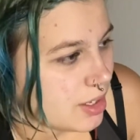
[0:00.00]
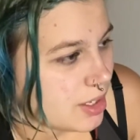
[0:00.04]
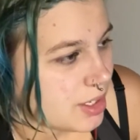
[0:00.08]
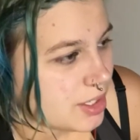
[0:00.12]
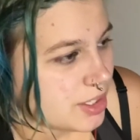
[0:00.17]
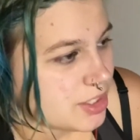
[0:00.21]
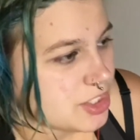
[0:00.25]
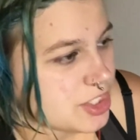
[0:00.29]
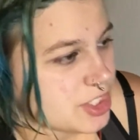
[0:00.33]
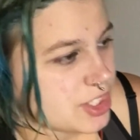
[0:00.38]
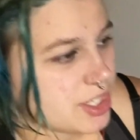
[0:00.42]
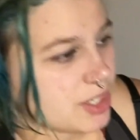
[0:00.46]

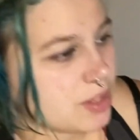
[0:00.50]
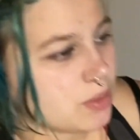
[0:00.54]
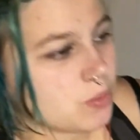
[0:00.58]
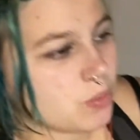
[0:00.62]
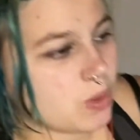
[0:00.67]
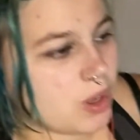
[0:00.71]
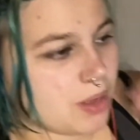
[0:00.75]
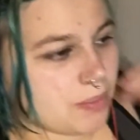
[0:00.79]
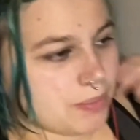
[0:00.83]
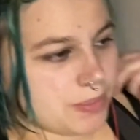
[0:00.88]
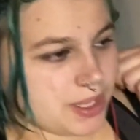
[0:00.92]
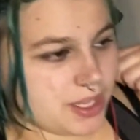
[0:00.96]
She didn't
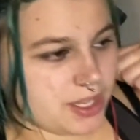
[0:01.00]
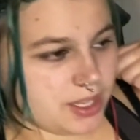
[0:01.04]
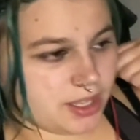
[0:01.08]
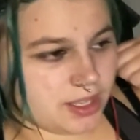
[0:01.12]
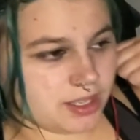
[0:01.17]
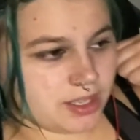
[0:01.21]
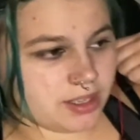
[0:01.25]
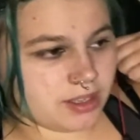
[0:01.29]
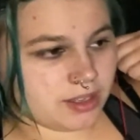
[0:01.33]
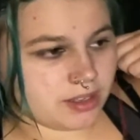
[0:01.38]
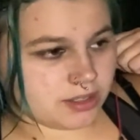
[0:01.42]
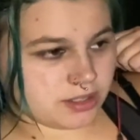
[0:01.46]
want me
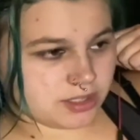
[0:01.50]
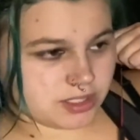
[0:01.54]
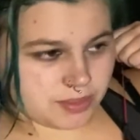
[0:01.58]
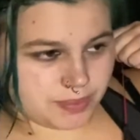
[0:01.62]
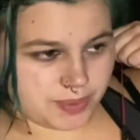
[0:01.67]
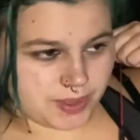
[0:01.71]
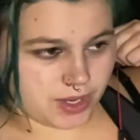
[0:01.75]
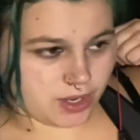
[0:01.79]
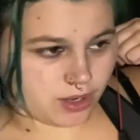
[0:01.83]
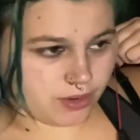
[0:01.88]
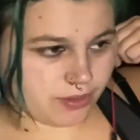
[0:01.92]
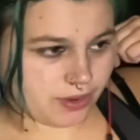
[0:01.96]
to
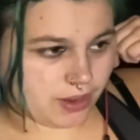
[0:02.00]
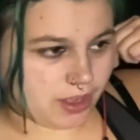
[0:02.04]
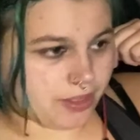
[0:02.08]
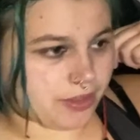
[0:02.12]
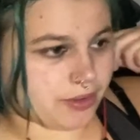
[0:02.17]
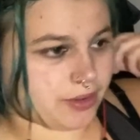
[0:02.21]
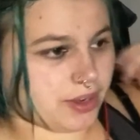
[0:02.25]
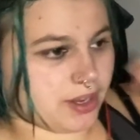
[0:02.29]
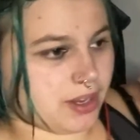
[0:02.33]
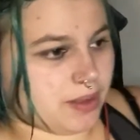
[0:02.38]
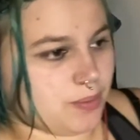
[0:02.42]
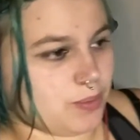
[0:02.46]
be her
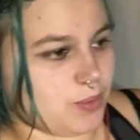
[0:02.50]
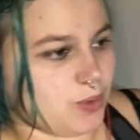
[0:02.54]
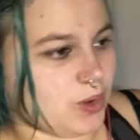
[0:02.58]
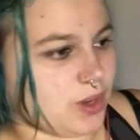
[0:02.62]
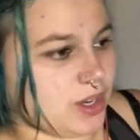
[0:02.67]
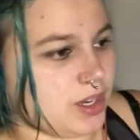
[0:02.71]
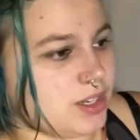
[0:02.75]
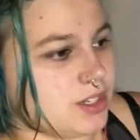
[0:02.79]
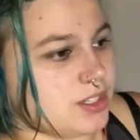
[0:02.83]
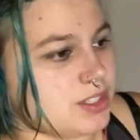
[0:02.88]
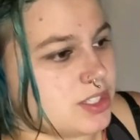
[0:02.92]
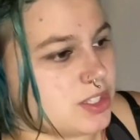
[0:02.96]
father
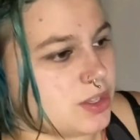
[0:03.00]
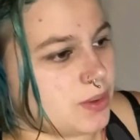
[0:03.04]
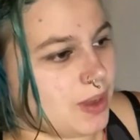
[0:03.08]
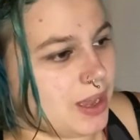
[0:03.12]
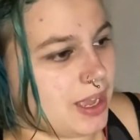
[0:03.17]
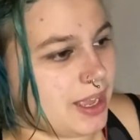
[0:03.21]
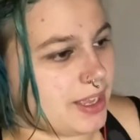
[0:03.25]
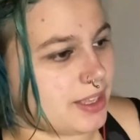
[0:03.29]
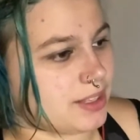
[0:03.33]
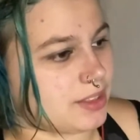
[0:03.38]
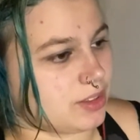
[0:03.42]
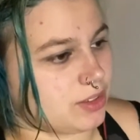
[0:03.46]
anymore, so
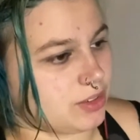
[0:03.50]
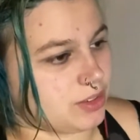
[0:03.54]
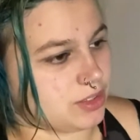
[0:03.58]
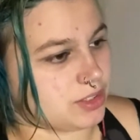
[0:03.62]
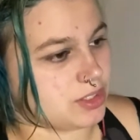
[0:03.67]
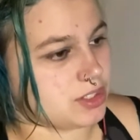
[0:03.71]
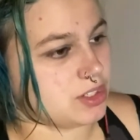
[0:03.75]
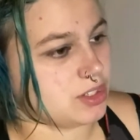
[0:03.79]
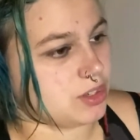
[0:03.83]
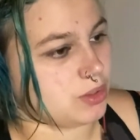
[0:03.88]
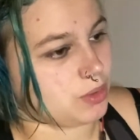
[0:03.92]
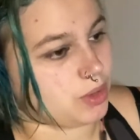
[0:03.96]
I had learned
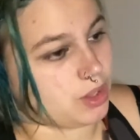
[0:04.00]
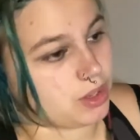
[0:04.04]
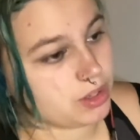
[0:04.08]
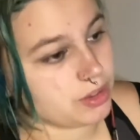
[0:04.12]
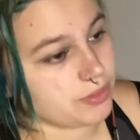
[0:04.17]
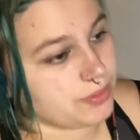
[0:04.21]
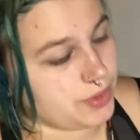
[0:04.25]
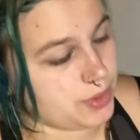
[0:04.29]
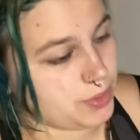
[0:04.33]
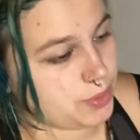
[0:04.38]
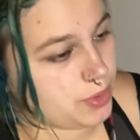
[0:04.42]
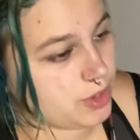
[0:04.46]
to no longer
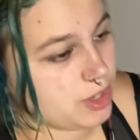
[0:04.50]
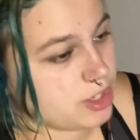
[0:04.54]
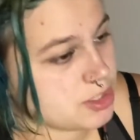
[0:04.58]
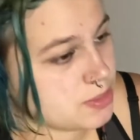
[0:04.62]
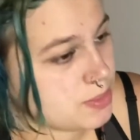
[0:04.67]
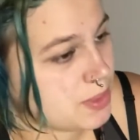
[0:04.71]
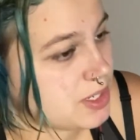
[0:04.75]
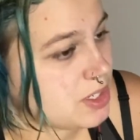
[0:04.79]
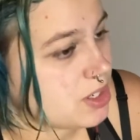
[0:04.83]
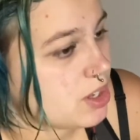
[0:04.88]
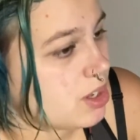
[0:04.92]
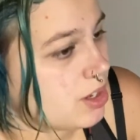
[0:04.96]
view her as
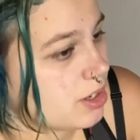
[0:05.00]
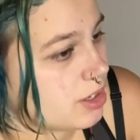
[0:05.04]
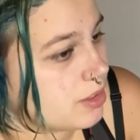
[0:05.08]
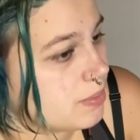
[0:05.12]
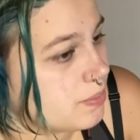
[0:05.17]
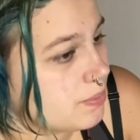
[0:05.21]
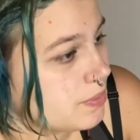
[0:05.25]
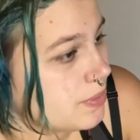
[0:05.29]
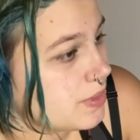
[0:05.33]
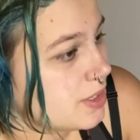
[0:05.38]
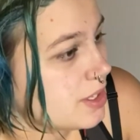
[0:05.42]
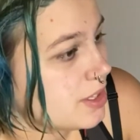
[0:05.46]
my daughter.
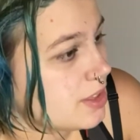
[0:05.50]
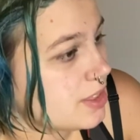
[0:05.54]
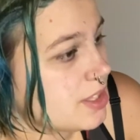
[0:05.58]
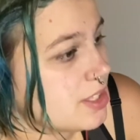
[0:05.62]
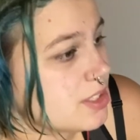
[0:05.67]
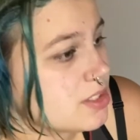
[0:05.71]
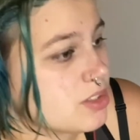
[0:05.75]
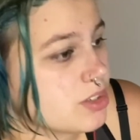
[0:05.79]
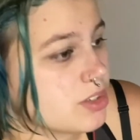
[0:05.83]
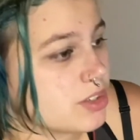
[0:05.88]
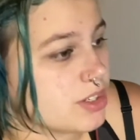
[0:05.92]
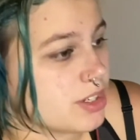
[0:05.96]

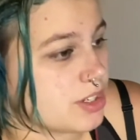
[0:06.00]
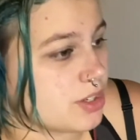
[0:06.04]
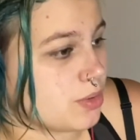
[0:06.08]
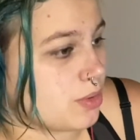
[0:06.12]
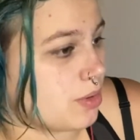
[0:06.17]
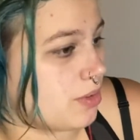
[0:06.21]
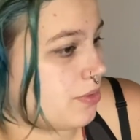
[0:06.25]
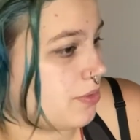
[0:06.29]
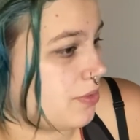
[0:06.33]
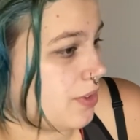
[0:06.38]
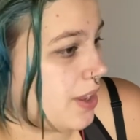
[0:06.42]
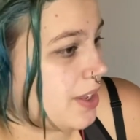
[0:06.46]
This turned into a
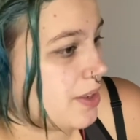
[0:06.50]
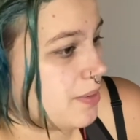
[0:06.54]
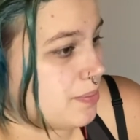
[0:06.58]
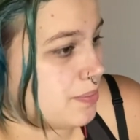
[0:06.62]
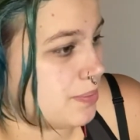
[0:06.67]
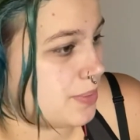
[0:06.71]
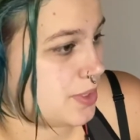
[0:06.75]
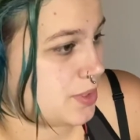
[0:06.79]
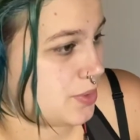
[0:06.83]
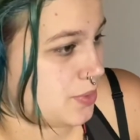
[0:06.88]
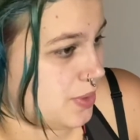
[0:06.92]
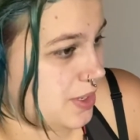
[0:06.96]
fight
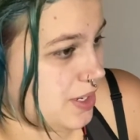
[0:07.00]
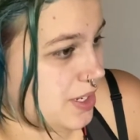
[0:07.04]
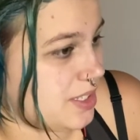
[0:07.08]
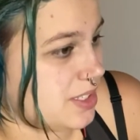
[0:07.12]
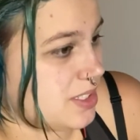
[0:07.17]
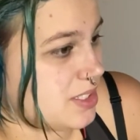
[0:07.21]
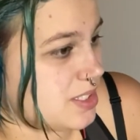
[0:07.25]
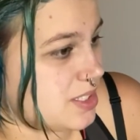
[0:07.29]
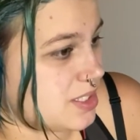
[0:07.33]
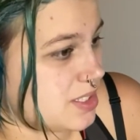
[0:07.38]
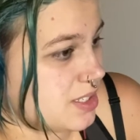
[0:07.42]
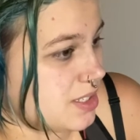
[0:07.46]
between
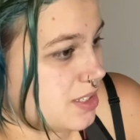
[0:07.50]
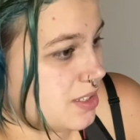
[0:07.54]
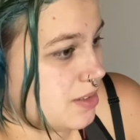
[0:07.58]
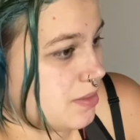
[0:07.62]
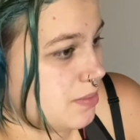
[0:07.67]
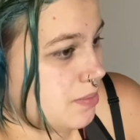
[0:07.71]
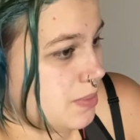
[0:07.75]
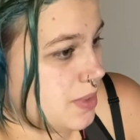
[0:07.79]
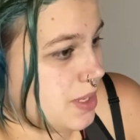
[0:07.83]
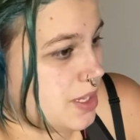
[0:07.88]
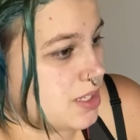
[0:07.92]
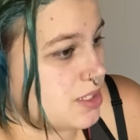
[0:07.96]
us,
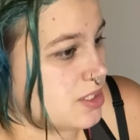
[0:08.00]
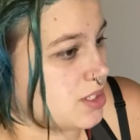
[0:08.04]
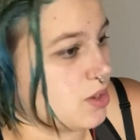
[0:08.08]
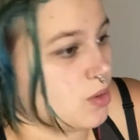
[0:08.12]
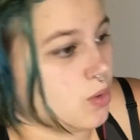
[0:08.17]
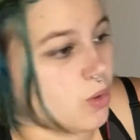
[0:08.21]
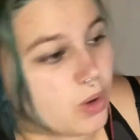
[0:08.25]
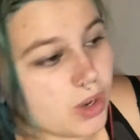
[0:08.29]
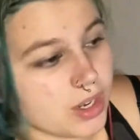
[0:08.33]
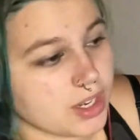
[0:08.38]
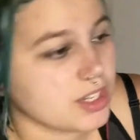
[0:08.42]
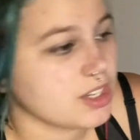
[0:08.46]
because
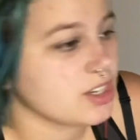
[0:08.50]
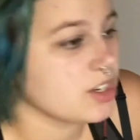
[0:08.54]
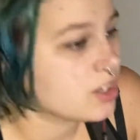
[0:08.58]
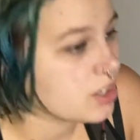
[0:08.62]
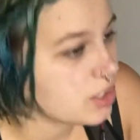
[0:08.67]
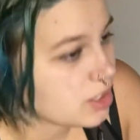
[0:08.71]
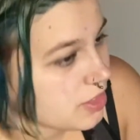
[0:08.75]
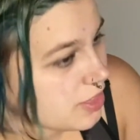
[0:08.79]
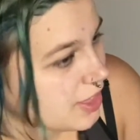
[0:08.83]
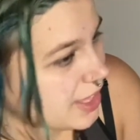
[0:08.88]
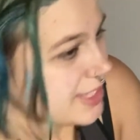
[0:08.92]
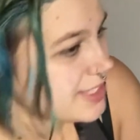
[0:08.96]
according to
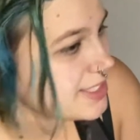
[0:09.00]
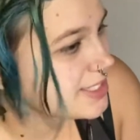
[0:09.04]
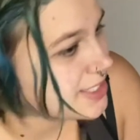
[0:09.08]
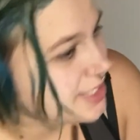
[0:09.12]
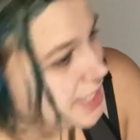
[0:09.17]
her, that's